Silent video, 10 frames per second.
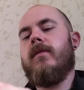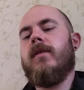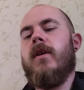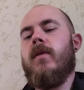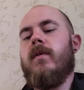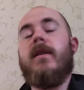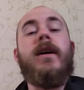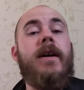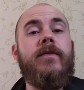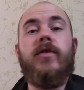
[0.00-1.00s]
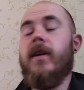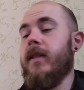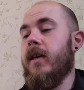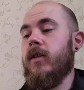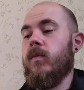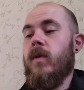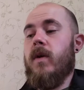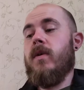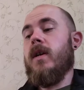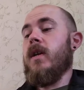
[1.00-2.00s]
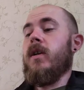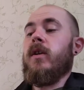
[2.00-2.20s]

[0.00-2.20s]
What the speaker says: So, and I have tried that as well.